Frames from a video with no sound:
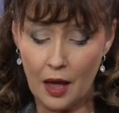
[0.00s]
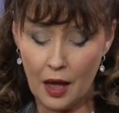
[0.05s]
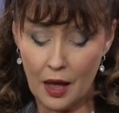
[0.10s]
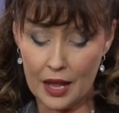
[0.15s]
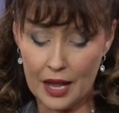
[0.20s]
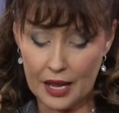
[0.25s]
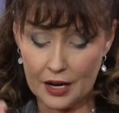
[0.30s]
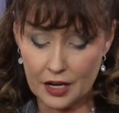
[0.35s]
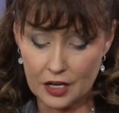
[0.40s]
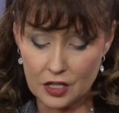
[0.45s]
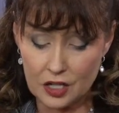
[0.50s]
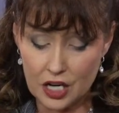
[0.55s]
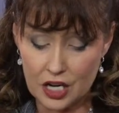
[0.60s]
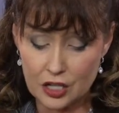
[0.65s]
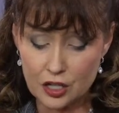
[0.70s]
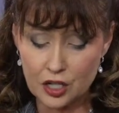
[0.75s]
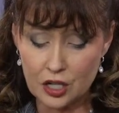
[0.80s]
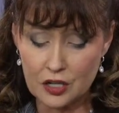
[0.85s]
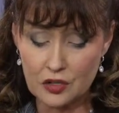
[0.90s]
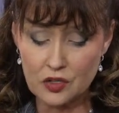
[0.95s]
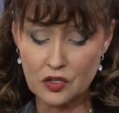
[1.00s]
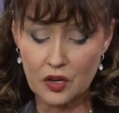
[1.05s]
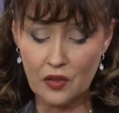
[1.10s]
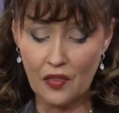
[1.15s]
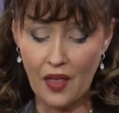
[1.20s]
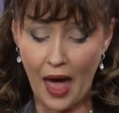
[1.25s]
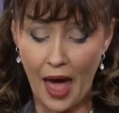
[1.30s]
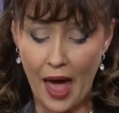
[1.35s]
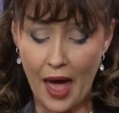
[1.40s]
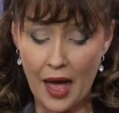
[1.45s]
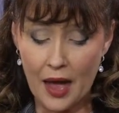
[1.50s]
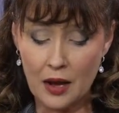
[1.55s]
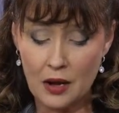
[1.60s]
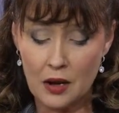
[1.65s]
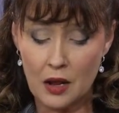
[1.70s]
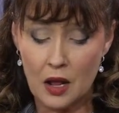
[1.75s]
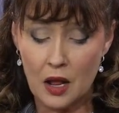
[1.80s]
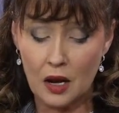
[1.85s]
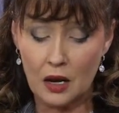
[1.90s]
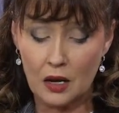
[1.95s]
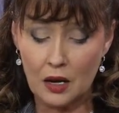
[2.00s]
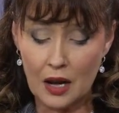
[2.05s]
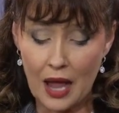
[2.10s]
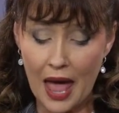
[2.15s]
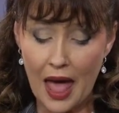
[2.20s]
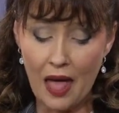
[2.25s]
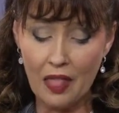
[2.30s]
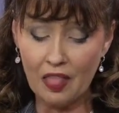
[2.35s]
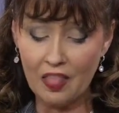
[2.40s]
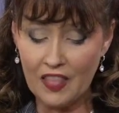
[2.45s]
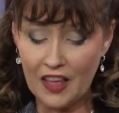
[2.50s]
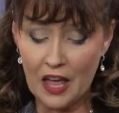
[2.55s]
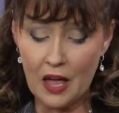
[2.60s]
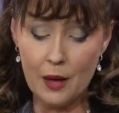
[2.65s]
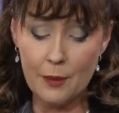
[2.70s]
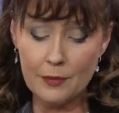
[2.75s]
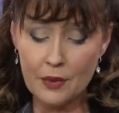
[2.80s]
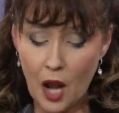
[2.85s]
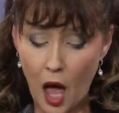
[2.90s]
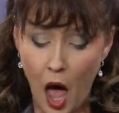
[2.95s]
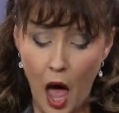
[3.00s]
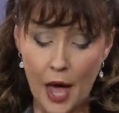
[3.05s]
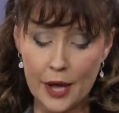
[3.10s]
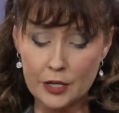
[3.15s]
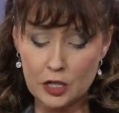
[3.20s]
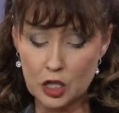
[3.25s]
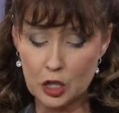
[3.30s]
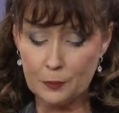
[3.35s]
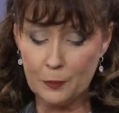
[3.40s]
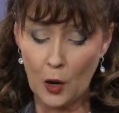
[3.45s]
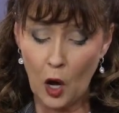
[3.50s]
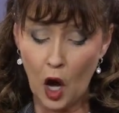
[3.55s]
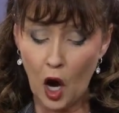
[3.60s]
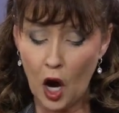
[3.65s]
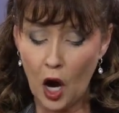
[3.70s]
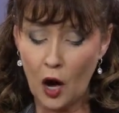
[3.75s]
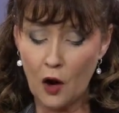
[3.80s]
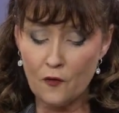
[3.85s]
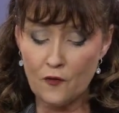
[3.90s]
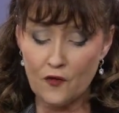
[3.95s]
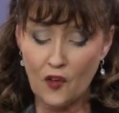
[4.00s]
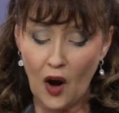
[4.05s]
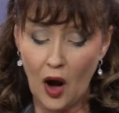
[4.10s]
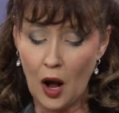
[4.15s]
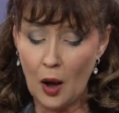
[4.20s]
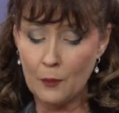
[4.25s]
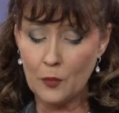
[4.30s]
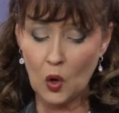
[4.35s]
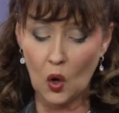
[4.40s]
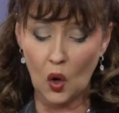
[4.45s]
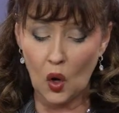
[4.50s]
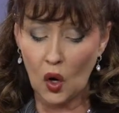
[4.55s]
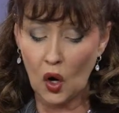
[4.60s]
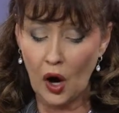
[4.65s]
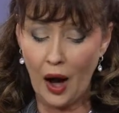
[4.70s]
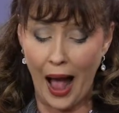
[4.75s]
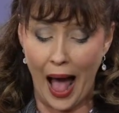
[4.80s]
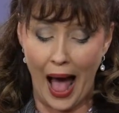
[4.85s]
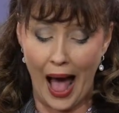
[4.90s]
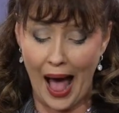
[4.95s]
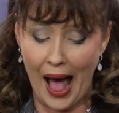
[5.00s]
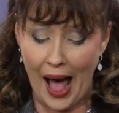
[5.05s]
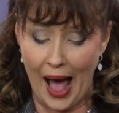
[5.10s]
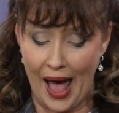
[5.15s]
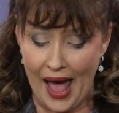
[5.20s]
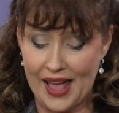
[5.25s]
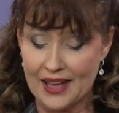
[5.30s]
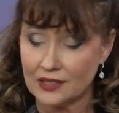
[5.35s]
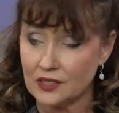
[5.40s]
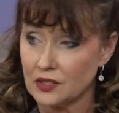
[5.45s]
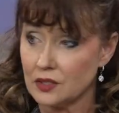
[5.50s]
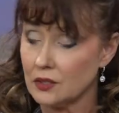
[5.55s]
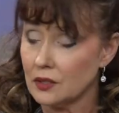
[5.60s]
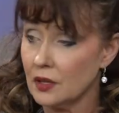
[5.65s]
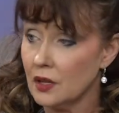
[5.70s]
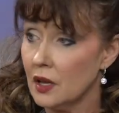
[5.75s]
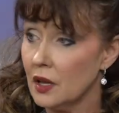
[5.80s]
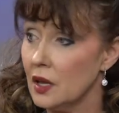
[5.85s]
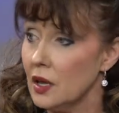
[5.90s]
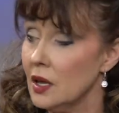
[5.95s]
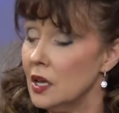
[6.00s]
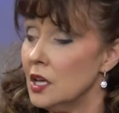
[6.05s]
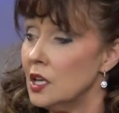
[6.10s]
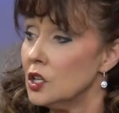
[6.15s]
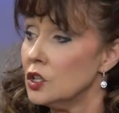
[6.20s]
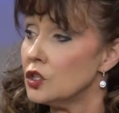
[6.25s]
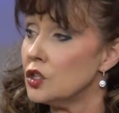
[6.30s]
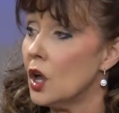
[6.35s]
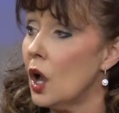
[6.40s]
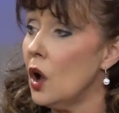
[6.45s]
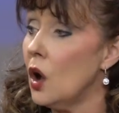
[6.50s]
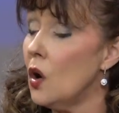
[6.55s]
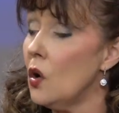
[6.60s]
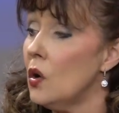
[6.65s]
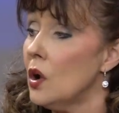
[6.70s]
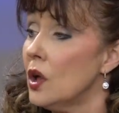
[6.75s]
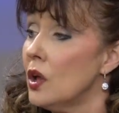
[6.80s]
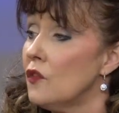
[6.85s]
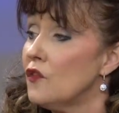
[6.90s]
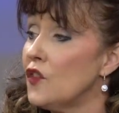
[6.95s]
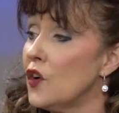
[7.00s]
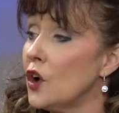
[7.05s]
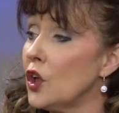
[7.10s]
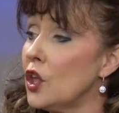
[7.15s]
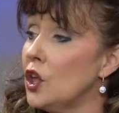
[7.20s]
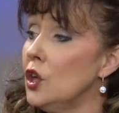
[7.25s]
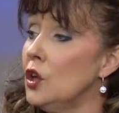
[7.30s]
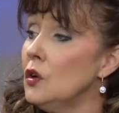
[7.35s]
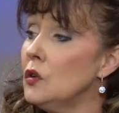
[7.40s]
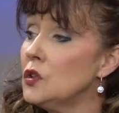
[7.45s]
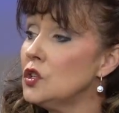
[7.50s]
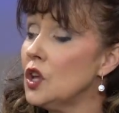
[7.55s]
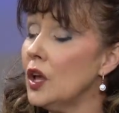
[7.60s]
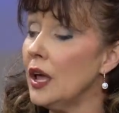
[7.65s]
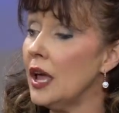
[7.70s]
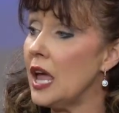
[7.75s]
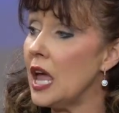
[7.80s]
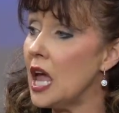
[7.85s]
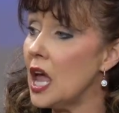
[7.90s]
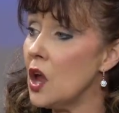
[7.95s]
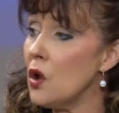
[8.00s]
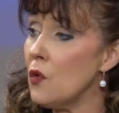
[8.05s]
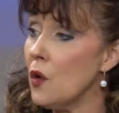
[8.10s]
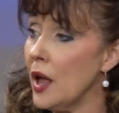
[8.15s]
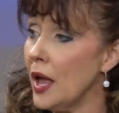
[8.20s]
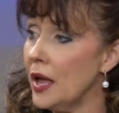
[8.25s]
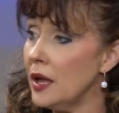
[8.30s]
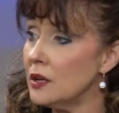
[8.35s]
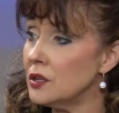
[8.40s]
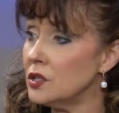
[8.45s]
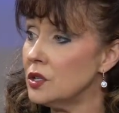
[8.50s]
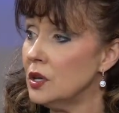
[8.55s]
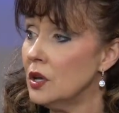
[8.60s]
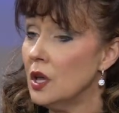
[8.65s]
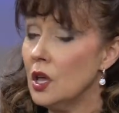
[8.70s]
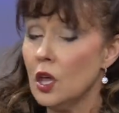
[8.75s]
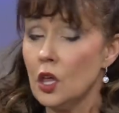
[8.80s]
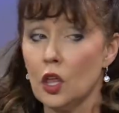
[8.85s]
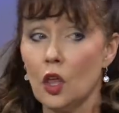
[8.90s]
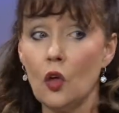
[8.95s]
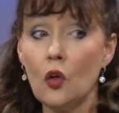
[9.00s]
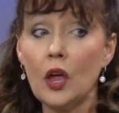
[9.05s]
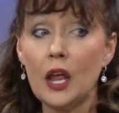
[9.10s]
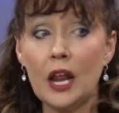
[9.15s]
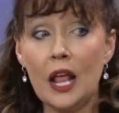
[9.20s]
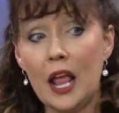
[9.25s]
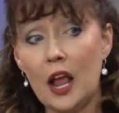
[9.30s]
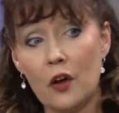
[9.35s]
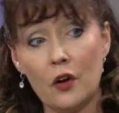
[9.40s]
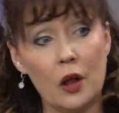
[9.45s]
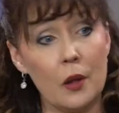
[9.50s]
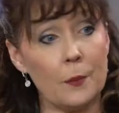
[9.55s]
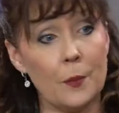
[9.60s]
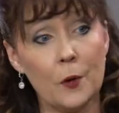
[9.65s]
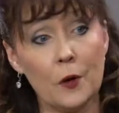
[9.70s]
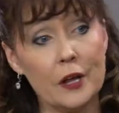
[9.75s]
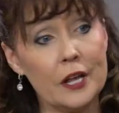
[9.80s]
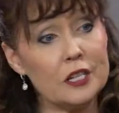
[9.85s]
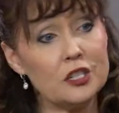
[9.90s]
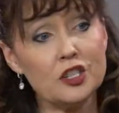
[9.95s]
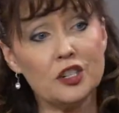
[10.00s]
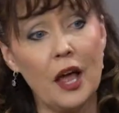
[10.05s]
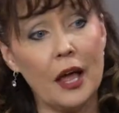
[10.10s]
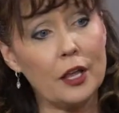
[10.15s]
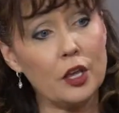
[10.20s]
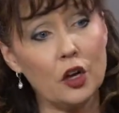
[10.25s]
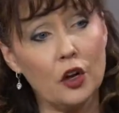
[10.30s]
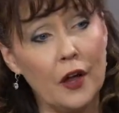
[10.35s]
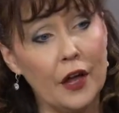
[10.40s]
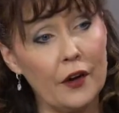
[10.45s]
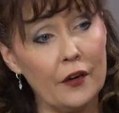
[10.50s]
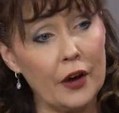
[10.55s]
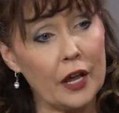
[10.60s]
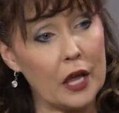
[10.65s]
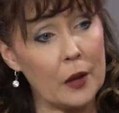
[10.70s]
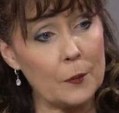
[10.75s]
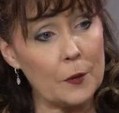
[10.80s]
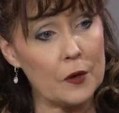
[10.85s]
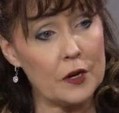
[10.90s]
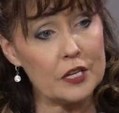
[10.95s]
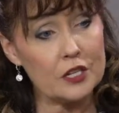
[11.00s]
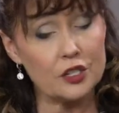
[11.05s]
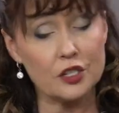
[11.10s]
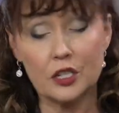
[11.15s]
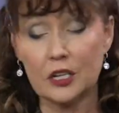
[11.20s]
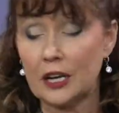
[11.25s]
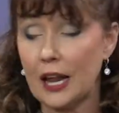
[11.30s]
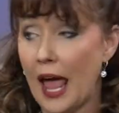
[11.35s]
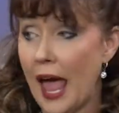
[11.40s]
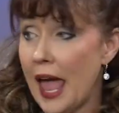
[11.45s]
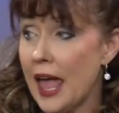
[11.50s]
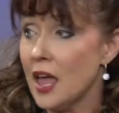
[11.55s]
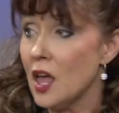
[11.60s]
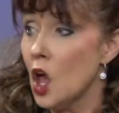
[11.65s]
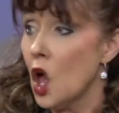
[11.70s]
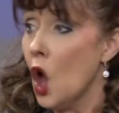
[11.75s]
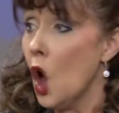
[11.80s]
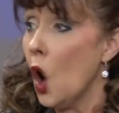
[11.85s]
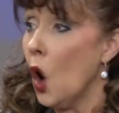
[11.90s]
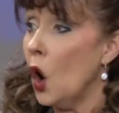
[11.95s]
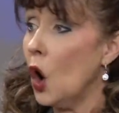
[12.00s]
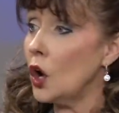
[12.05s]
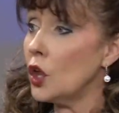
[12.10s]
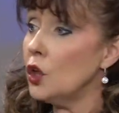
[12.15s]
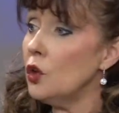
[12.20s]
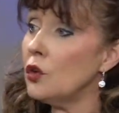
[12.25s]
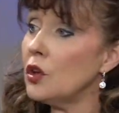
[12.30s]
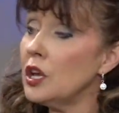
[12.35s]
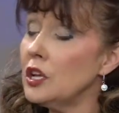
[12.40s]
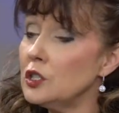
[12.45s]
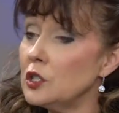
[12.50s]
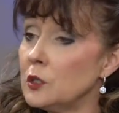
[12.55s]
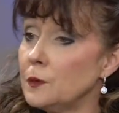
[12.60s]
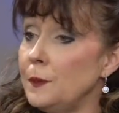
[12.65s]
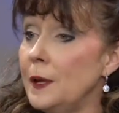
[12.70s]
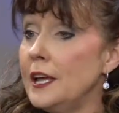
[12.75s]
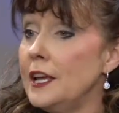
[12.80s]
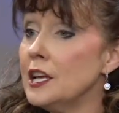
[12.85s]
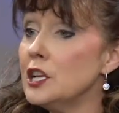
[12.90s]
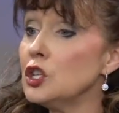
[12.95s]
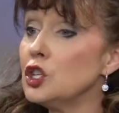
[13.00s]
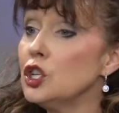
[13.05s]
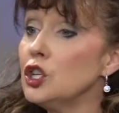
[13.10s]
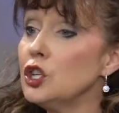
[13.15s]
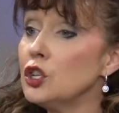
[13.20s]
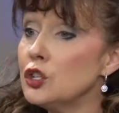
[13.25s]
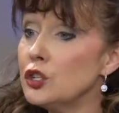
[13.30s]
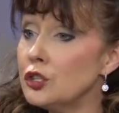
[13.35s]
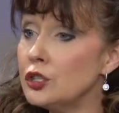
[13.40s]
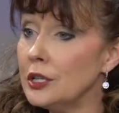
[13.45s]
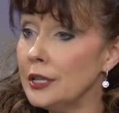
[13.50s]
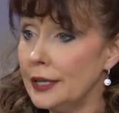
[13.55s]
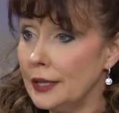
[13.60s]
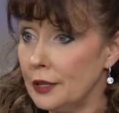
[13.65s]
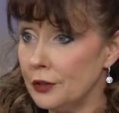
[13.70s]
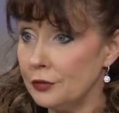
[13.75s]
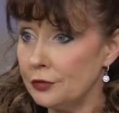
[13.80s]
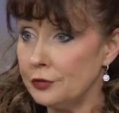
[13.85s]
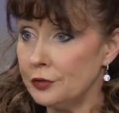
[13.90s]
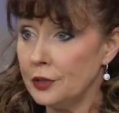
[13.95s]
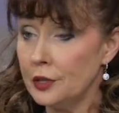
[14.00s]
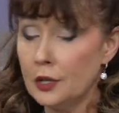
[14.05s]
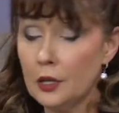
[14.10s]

In addition to that, let them not depart from your eyes. So, for you to hear it, you can hear it preached like you're hearing it preached today, or you can speak it to yourself,